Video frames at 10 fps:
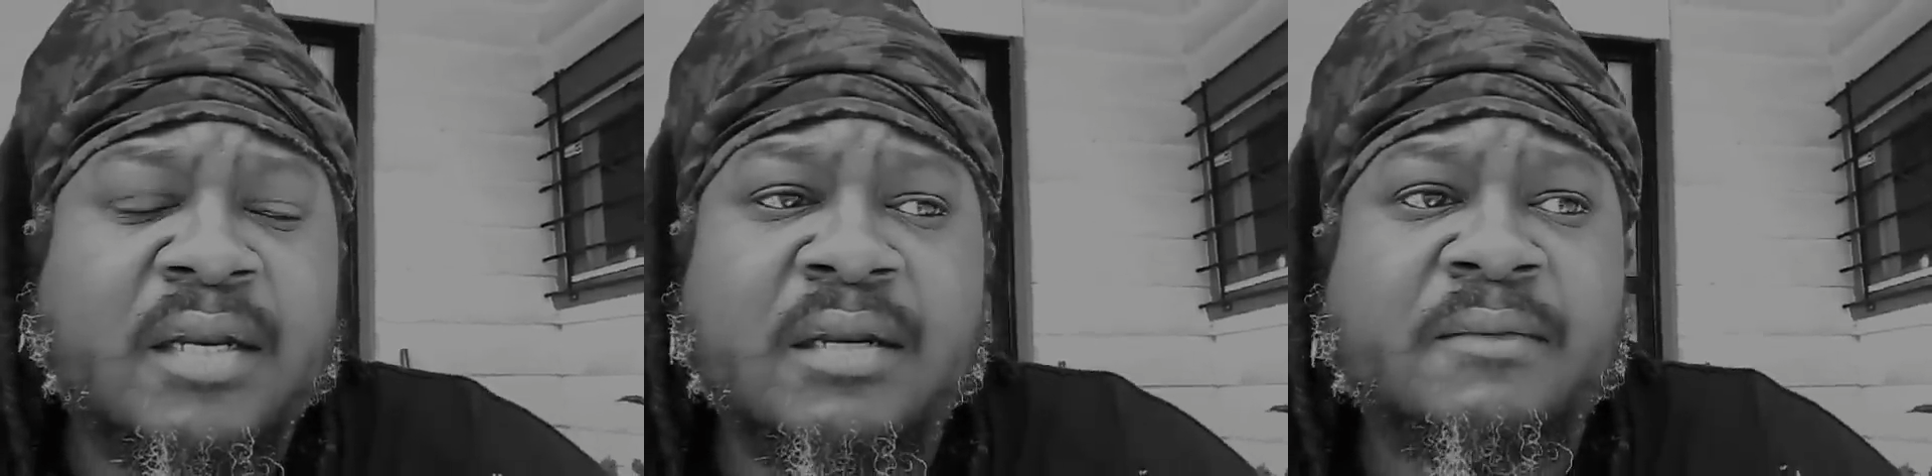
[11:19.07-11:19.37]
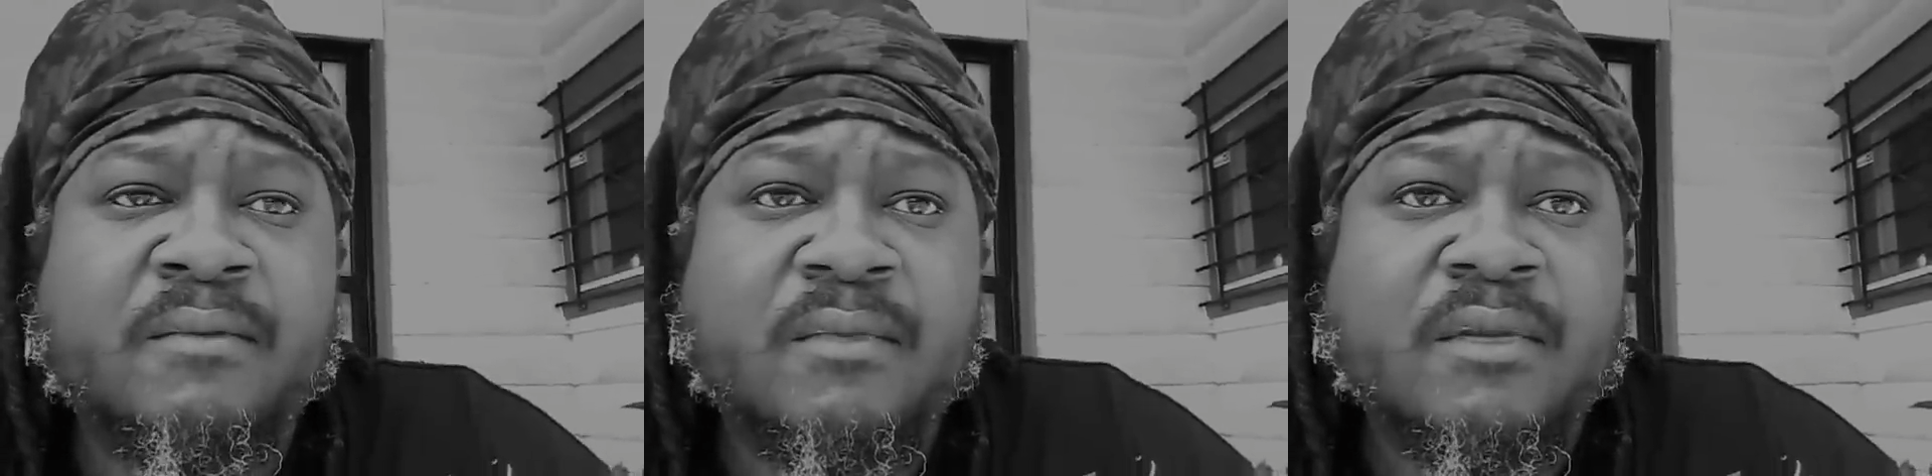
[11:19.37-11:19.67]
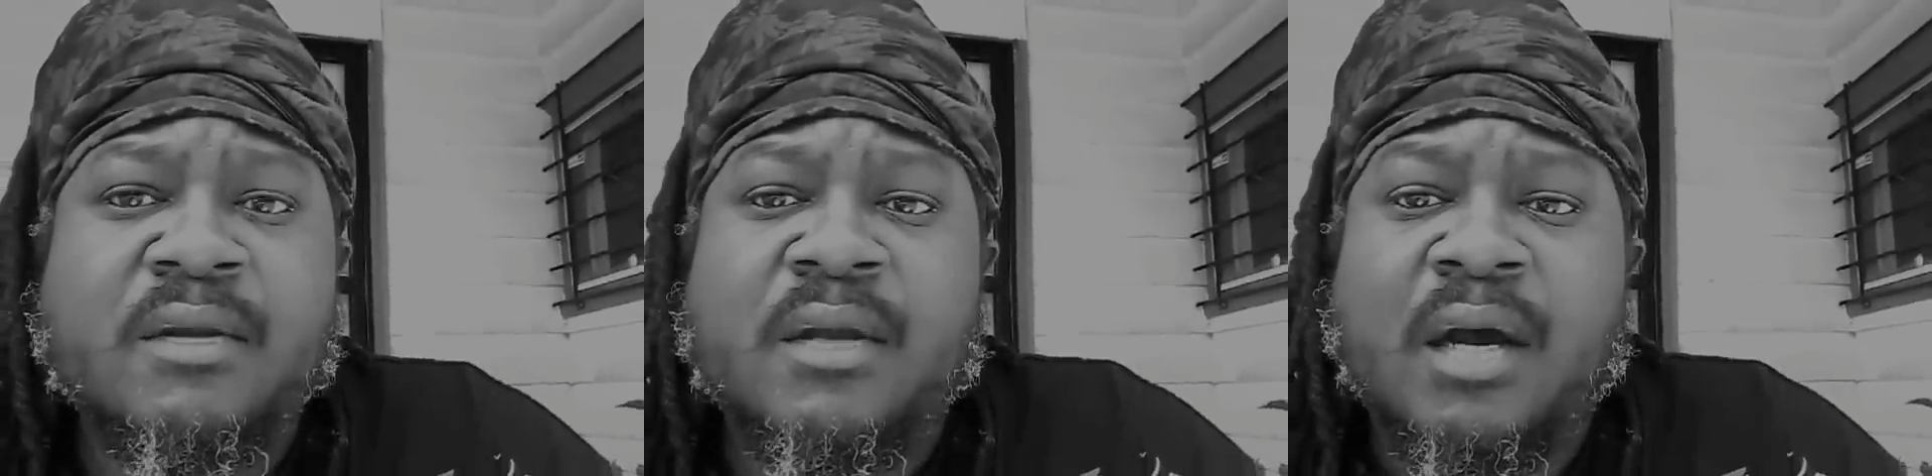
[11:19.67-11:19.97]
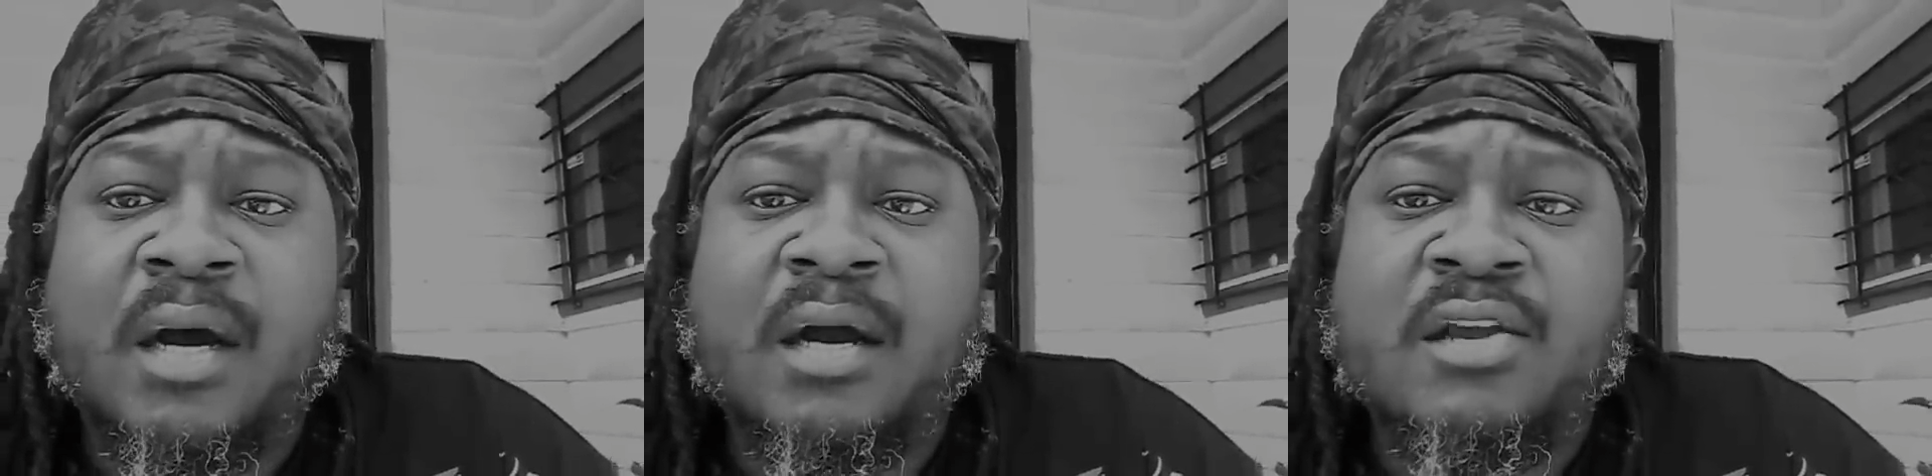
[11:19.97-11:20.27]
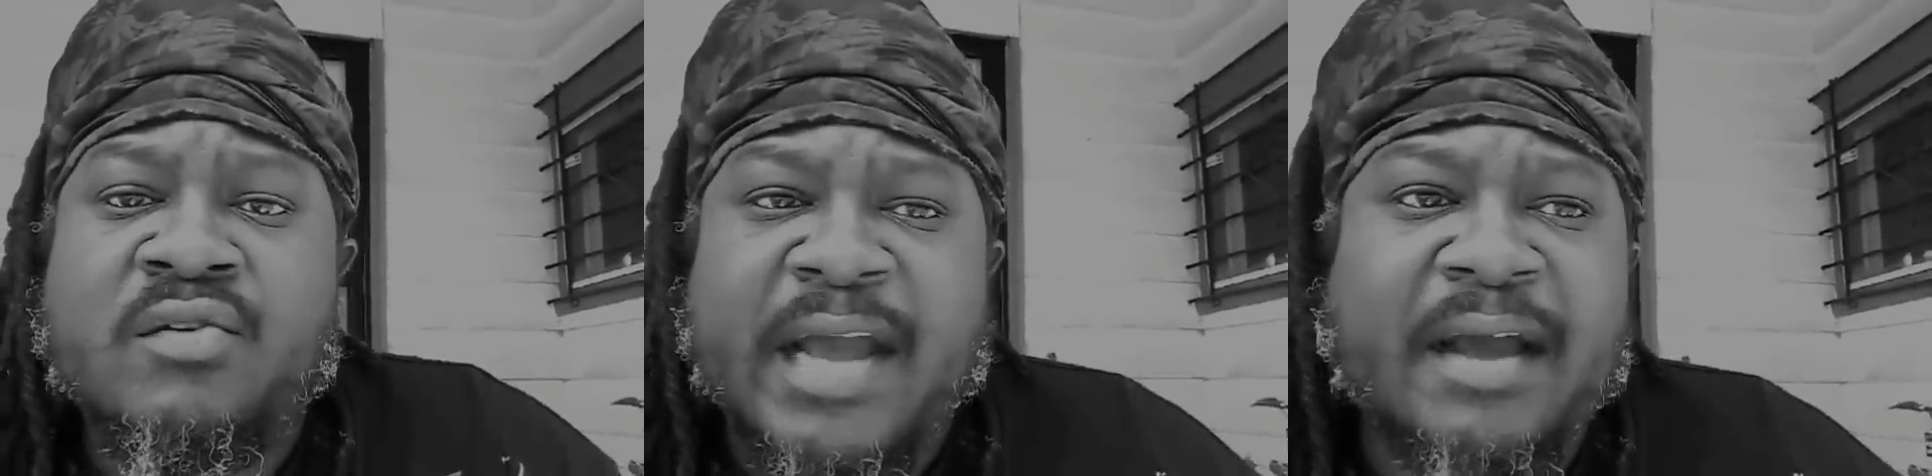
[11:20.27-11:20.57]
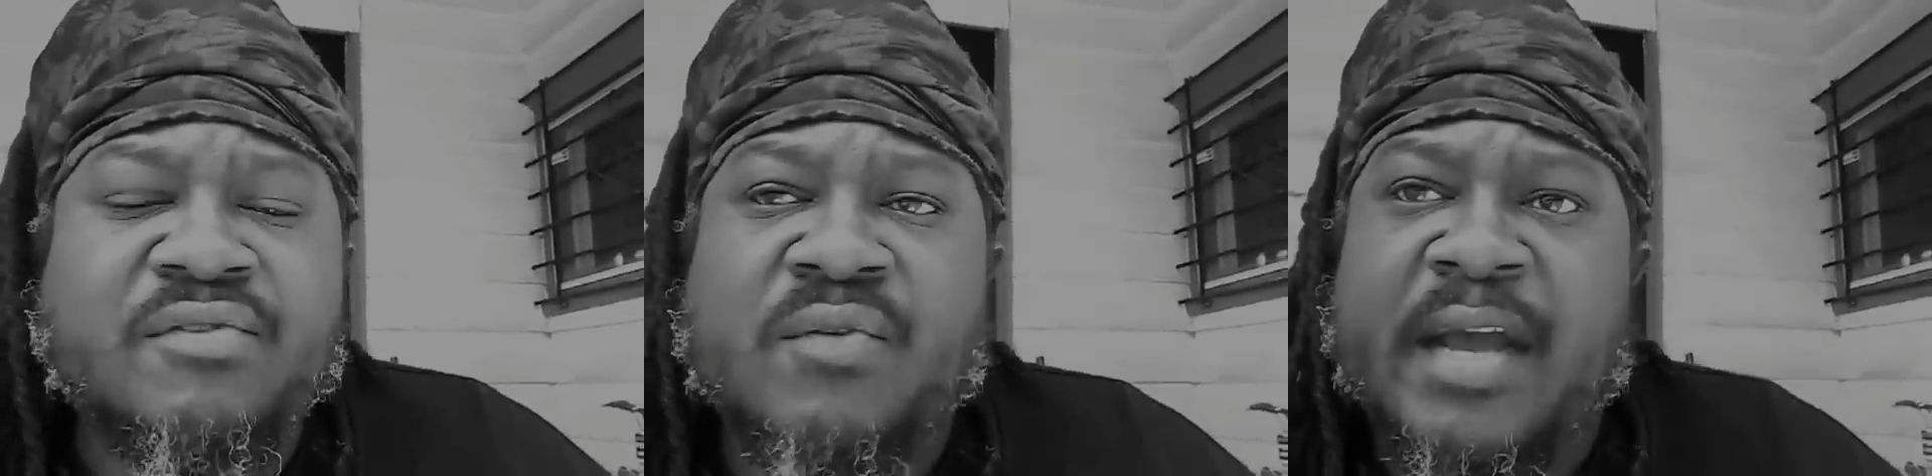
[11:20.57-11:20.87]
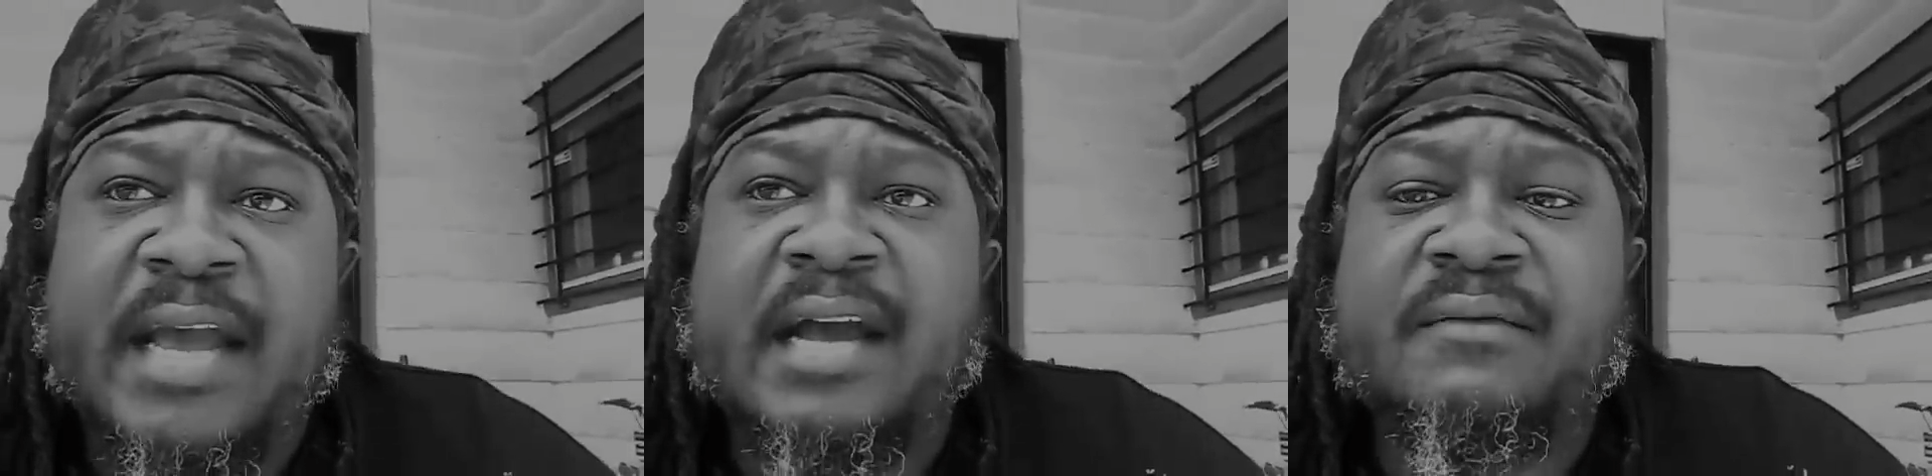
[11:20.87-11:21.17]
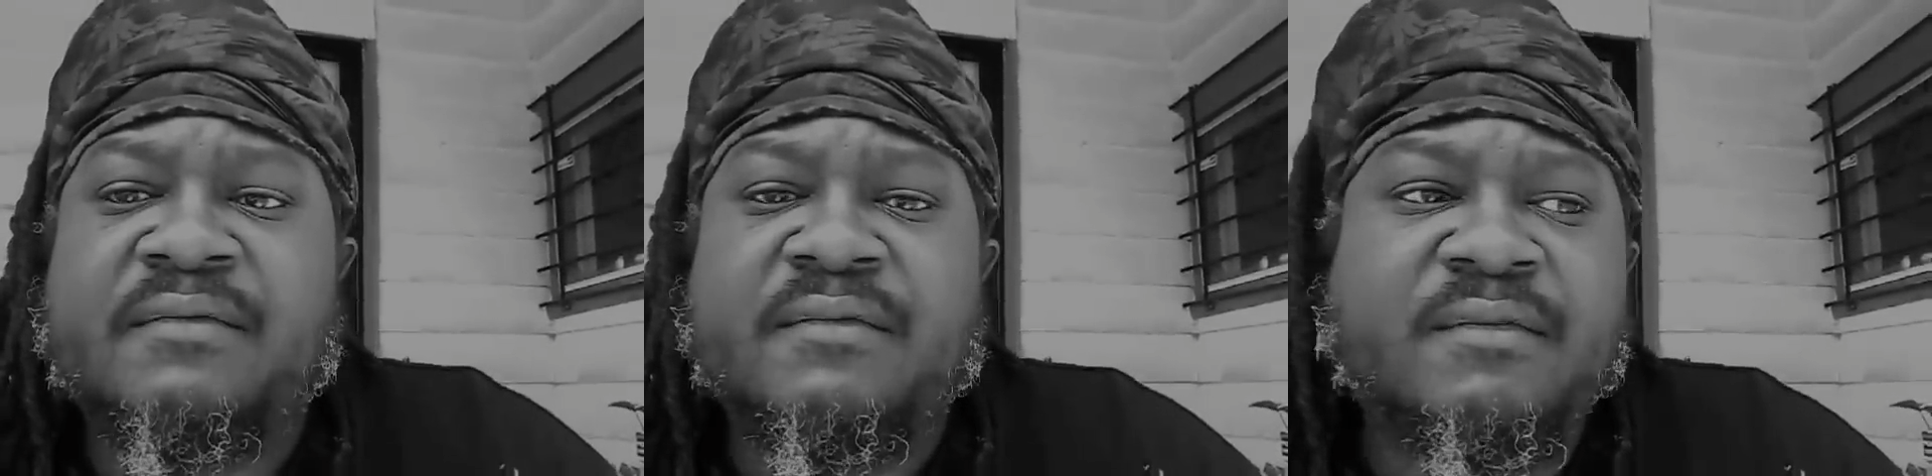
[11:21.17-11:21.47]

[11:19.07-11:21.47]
And, you have to have